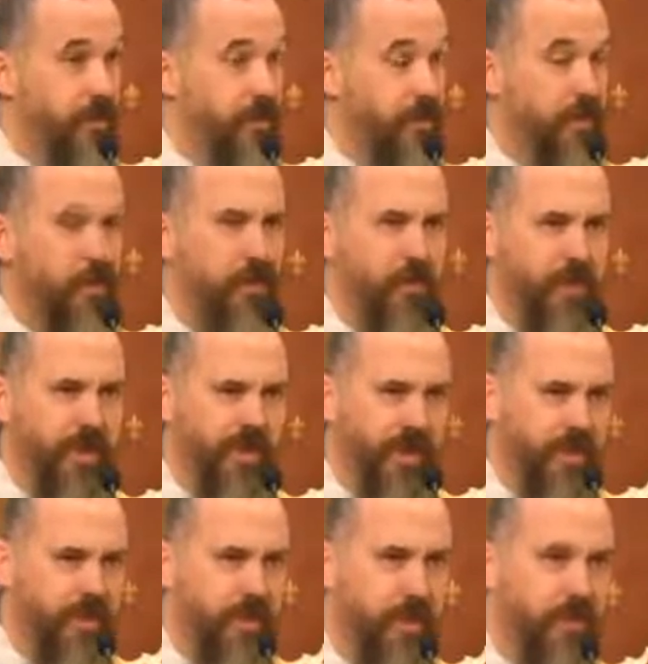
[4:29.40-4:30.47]
Because he's
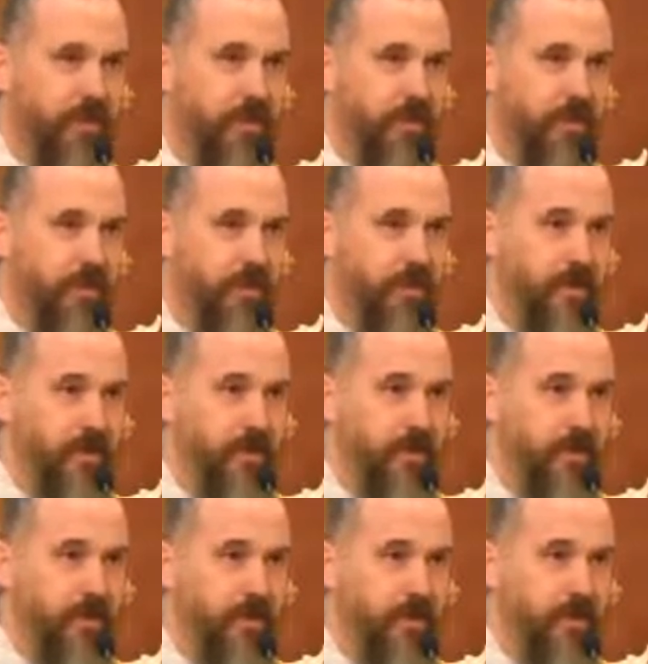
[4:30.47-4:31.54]
within us.
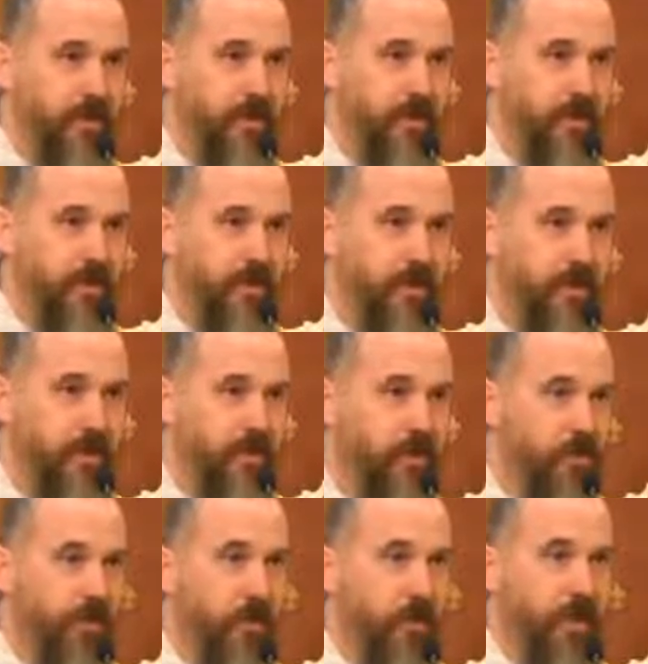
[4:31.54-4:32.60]

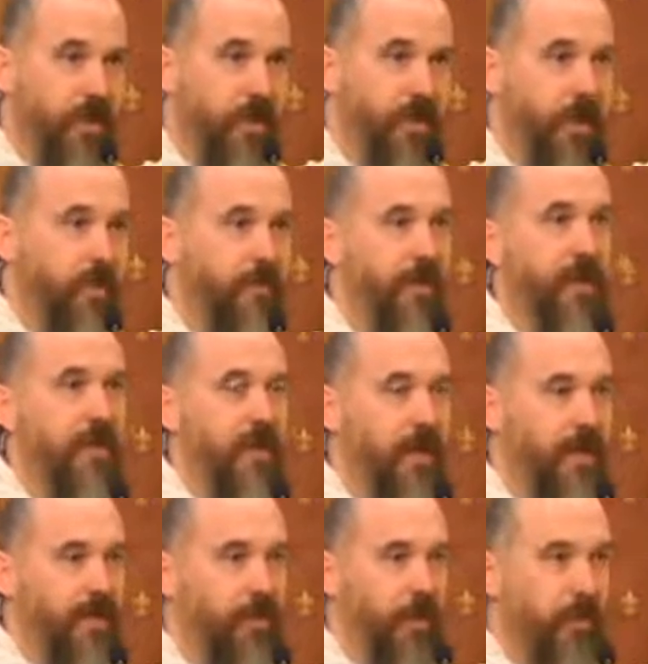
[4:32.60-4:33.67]
There's no more intimate
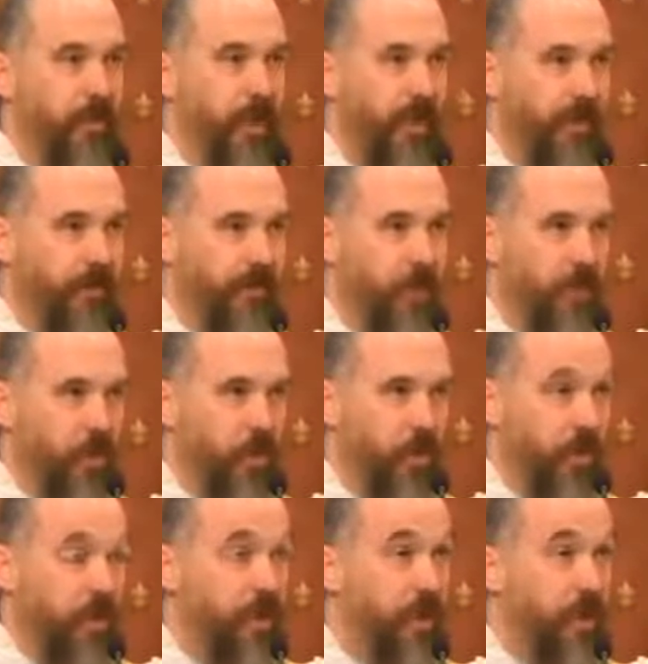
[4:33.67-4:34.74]
time that we have with our
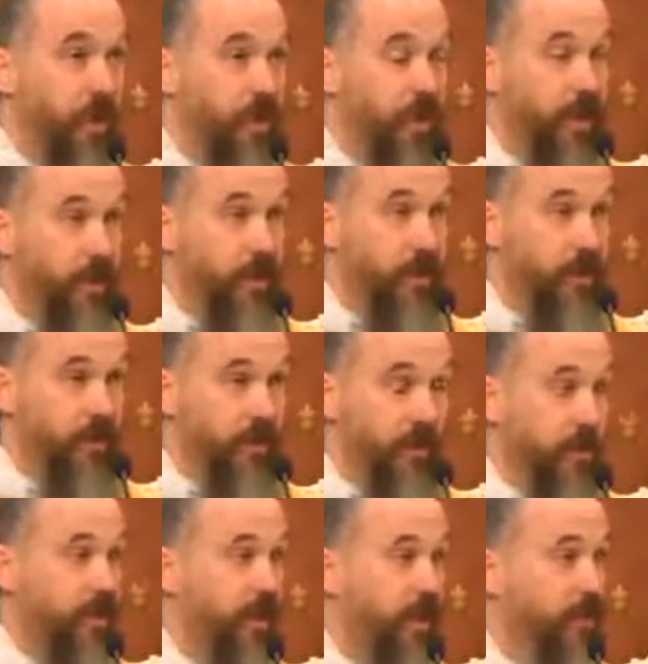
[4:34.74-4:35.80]
Lord than
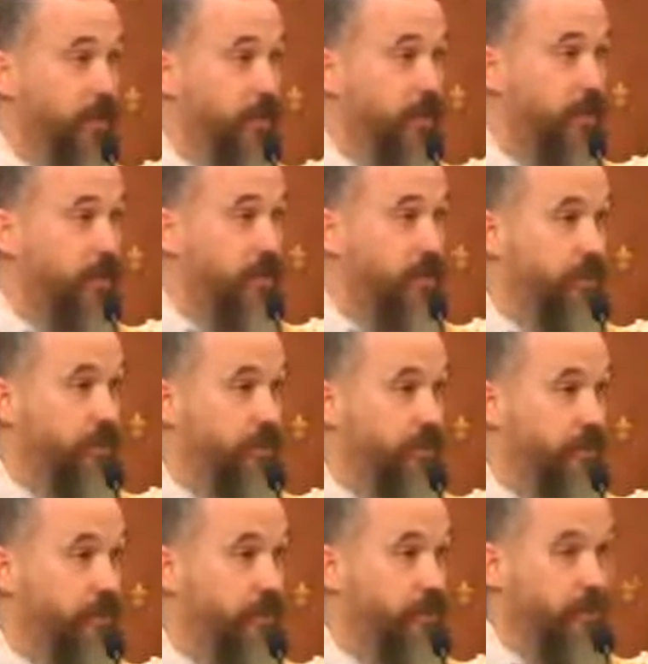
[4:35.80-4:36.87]
just after we have
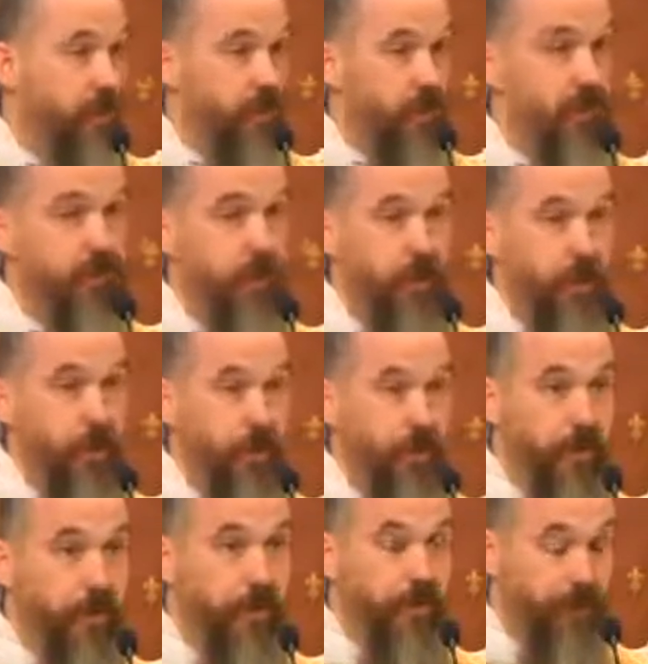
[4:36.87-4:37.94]
received him in Holy
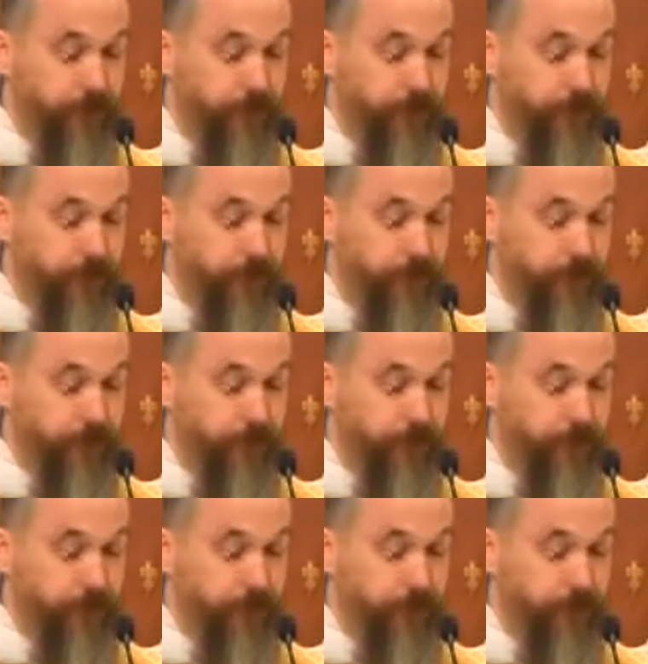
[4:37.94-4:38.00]
Communion.